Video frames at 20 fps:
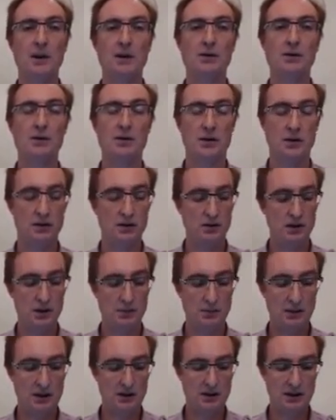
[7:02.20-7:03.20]
to the
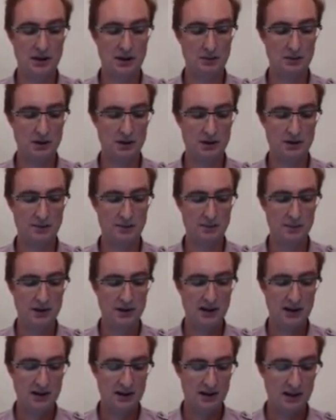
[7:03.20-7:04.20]
UDP segment.
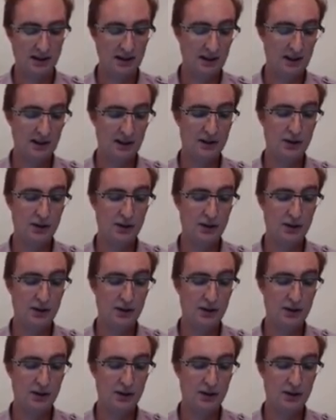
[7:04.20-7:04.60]
It's a little